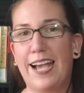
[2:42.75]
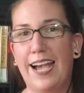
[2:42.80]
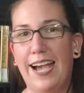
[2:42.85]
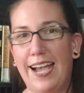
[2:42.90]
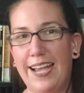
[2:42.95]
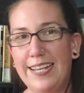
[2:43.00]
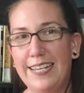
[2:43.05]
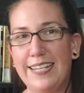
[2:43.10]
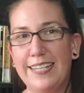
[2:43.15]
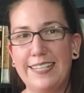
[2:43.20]

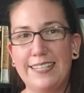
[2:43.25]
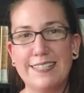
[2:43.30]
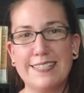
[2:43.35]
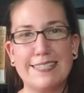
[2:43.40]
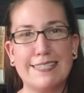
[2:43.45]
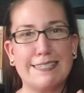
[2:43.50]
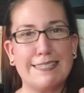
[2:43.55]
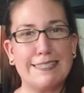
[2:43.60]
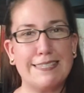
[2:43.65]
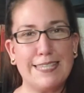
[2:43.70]
kind of
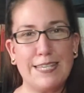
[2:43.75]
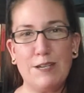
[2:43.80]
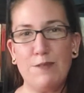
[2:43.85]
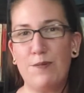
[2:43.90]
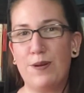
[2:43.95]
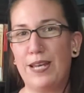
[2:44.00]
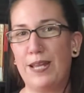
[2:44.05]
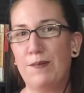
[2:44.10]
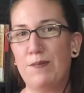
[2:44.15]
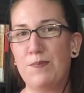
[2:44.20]
see
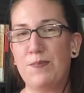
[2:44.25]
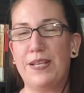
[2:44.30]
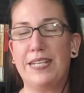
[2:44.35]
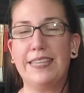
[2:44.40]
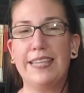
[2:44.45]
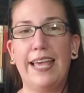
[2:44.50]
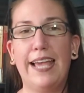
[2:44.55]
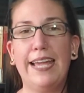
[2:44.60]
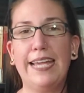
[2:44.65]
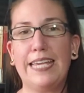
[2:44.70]
what it would be
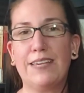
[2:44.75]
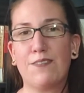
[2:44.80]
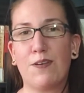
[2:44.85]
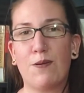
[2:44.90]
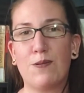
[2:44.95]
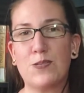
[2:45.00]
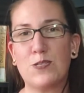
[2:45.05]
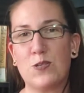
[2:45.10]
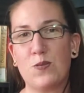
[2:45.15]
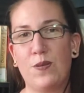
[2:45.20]
like if I
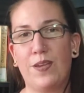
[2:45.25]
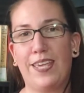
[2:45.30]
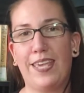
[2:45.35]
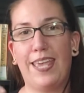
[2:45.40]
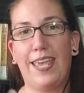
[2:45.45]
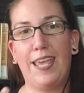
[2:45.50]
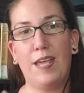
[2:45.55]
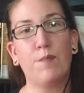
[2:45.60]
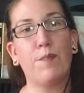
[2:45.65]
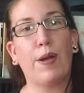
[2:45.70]
was doing
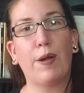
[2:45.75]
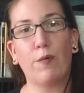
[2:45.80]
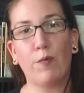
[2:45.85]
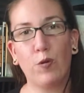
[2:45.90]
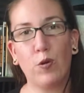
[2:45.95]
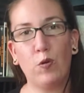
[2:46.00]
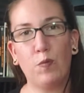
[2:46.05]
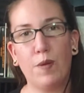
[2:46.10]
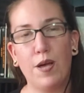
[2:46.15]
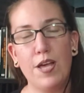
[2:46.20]
it in my
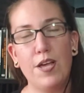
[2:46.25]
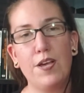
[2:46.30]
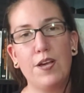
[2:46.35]
room,